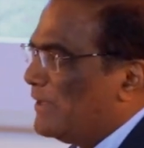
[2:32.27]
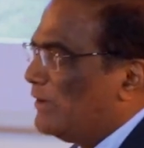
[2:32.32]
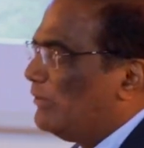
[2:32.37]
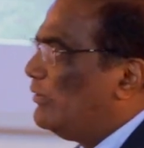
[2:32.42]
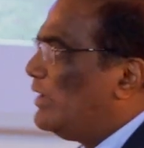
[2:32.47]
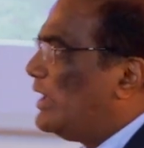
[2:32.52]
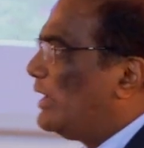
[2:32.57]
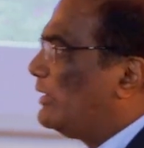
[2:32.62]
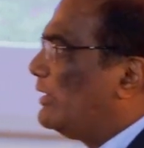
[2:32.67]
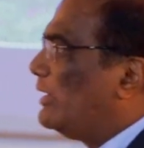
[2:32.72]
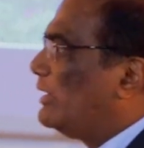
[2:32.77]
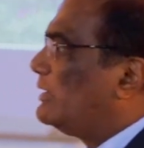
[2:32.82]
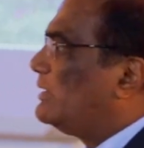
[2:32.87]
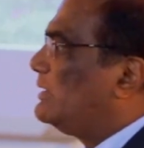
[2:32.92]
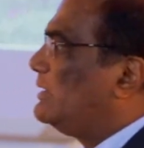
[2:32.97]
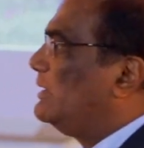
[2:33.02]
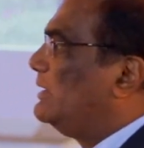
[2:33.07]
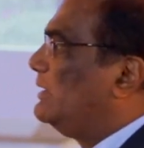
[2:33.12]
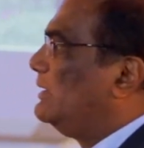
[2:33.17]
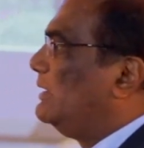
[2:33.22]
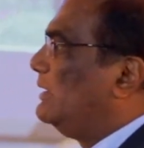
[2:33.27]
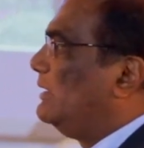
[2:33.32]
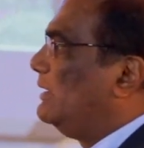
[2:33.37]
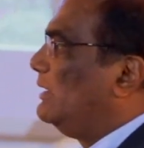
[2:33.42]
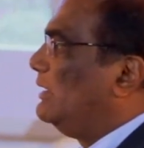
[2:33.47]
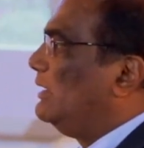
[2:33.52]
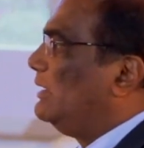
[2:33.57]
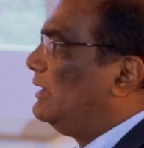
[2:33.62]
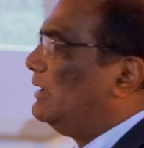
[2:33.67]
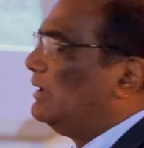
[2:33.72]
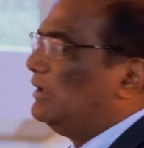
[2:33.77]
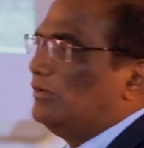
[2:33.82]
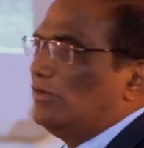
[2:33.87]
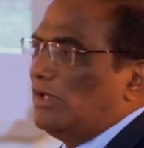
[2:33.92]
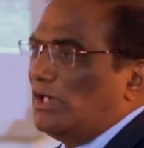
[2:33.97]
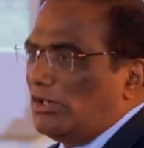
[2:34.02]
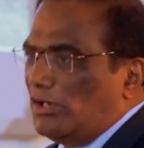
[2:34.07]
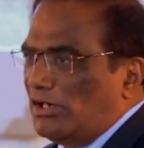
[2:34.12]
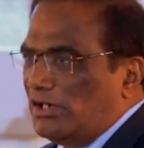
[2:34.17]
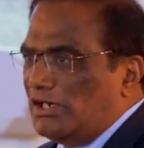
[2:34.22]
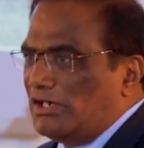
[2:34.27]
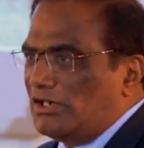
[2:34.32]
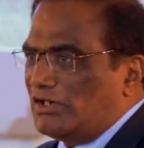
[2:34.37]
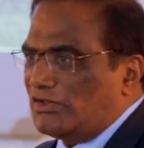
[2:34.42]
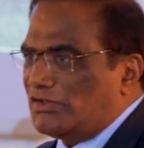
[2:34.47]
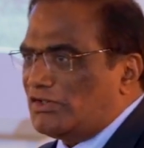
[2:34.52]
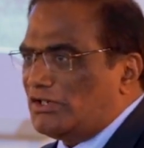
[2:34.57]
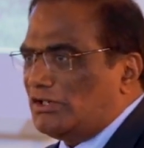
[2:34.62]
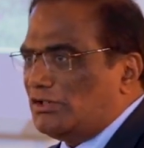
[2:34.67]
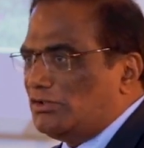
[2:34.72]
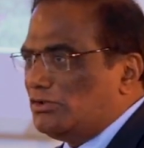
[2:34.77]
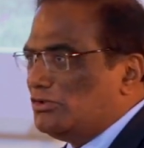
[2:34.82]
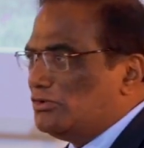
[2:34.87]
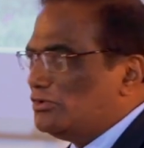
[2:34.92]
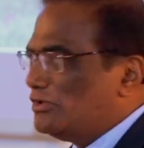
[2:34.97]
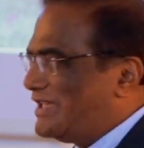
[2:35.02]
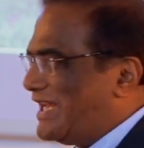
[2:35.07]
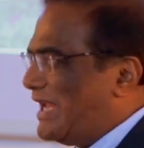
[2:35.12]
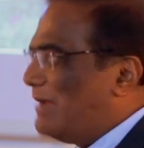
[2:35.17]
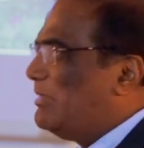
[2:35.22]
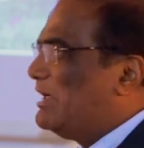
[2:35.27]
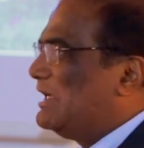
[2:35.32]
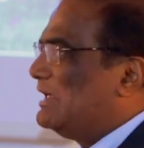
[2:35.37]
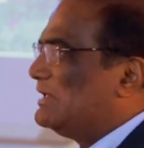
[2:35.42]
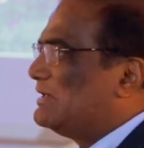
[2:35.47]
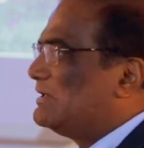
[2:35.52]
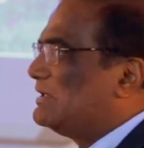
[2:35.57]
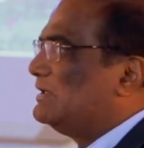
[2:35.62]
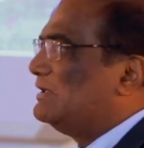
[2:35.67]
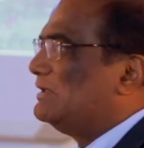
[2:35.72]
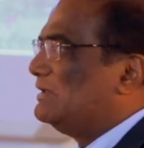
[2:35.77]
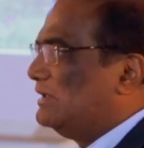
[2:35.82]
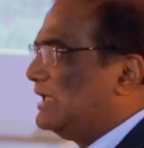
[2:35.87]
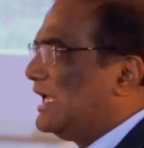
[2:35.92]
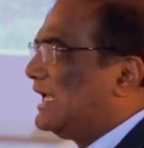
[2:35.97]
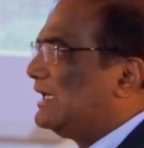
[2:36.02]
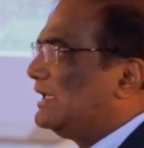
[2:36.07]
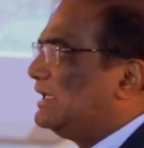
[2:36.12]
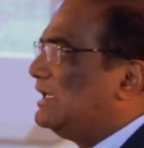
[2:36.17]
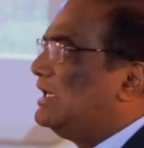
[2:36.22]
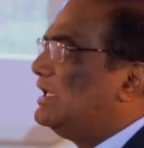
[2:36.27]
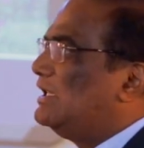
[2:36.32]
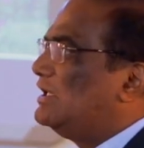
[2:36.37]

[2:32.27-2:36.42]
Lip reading: We are not interested to use chemicals directly.